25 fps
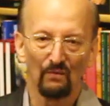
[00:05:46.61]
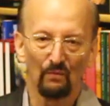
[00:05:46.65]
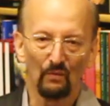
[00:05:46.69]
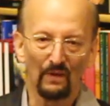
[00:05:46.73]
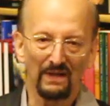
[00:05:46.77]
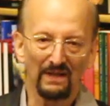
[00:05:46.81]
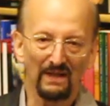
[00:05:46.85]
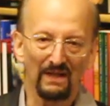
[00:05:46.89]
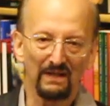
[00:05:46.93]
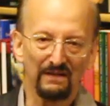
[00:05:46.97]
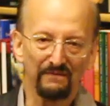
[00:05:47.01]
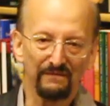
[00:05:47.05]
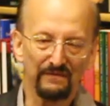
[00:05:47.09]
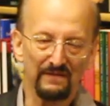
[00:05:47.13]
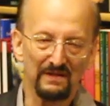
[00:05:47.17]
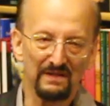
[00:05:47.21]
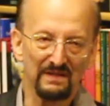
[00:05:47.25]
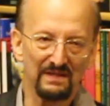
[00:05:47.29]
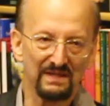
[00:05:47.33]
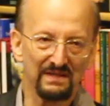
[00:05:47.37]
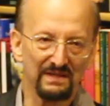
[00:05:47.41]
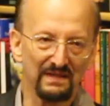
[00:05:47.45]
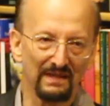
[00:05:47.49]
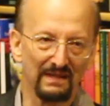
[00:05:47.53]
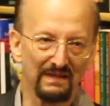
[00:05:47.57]
when I
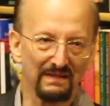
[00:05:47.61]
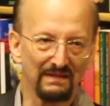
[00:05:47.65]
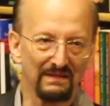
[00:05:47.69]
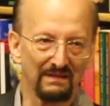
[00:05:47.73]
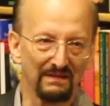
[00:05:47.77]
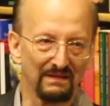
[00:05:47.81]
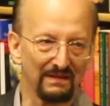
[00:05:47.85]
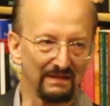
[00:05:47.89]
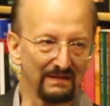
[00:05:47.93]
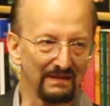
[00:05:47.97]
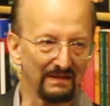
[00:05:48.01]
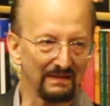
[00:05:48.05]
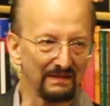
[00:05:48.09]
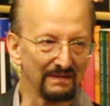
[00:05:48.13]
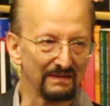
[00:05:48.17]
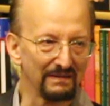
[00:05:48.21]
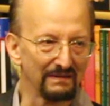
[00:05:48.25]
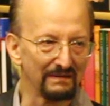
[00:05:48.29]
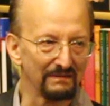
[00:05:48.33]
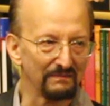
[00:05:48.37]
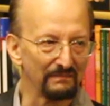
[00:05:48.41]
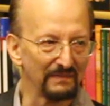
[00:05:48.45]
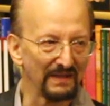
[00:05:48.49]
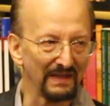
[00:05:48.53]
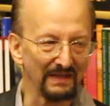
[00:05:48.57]
first started
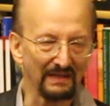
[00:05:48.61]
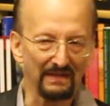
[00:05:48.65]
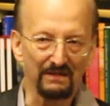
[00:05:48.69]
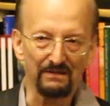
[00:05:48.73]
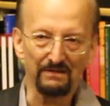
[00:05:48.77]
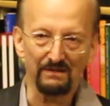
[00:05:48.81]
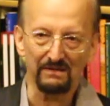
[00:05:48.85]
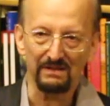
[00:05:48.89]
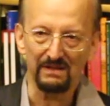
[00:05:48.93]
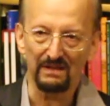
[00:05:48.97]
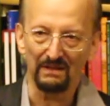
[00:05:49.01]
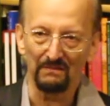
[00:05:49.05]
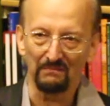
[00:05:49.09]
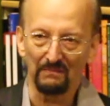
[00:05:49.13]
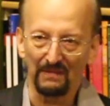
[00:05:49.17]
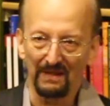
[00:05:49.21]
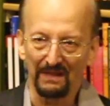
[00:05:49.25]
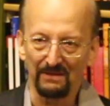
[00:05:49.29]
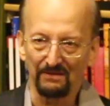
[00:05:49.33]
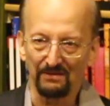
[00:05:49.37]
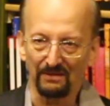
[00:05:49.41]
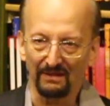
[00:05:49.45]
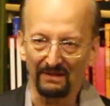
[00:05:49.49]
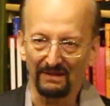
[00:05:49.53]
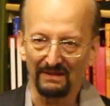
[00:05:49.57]
being interested in
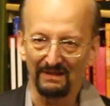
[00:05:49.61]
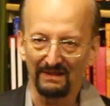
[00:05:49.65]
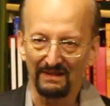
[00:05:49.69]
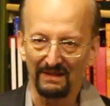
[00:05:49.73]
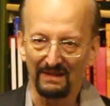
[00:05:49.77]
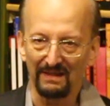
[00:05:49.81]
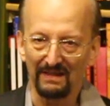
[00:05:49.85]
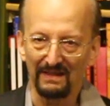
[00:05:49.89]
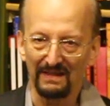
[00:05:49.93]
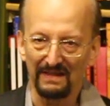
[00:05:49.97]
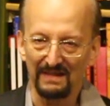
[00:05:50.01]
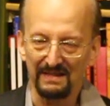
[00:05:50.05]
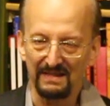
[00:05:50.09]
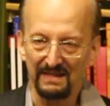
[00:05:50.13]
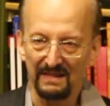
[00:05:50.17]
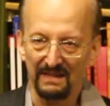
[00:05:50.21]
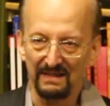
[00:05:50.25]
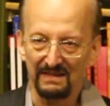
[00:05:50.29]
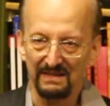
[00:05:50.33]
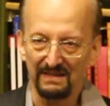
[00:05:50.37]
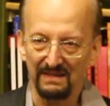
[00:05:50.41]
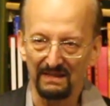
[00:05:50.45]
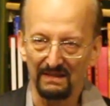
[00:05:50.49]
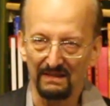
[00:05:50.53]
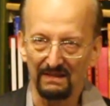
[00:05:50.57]
magic in the early
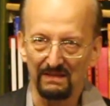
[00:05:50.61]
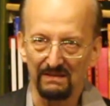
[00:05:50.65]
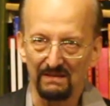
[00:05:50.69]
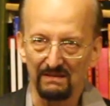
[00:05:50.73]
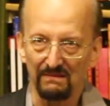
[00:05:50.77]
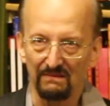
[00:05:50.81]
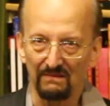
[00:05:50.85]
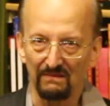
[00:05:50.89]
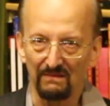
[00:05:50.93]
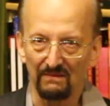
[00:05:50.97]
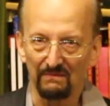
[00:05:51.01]
60s,